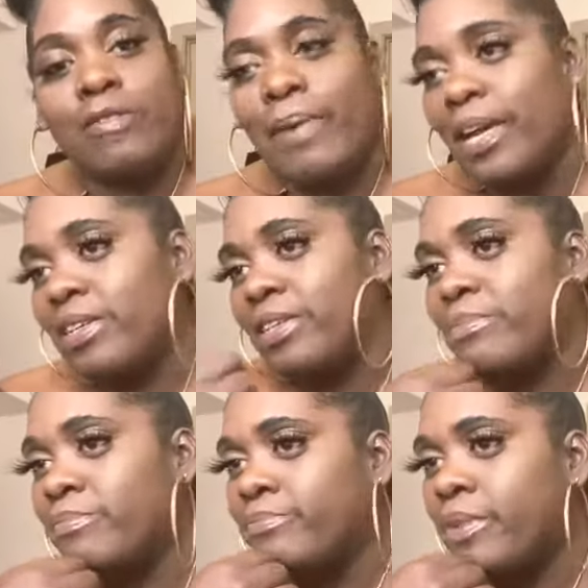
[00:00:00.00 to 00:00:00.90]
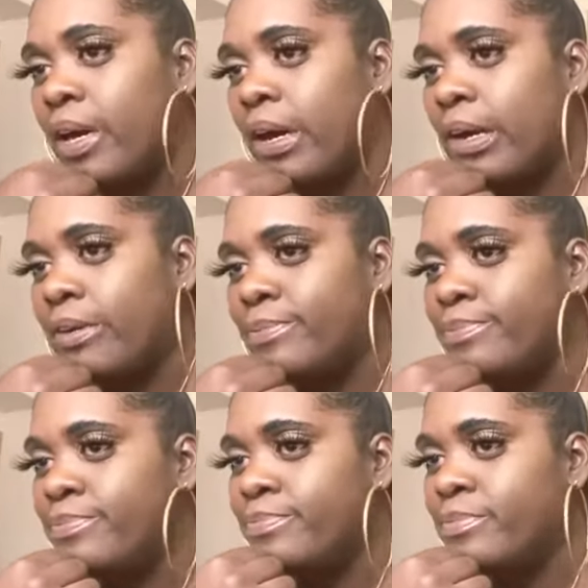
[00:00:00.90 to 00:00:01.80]
makeup. Are
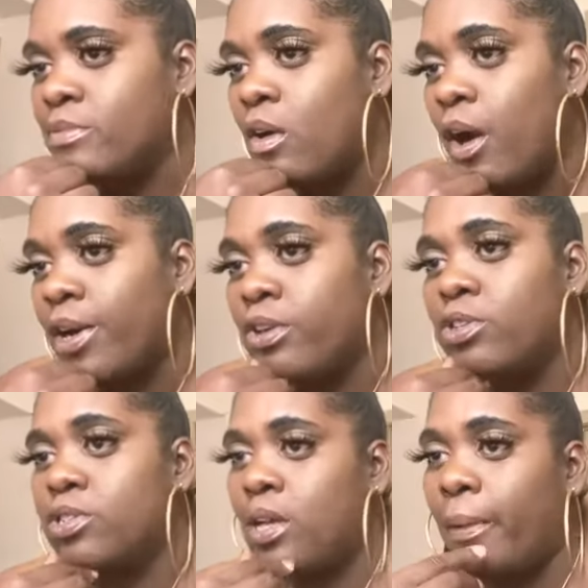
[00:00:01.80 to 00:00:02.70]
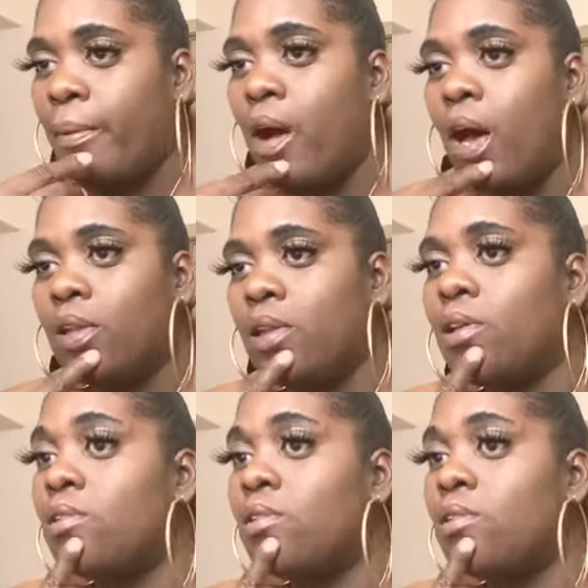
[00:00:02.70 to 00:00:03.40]
you a shopaholic?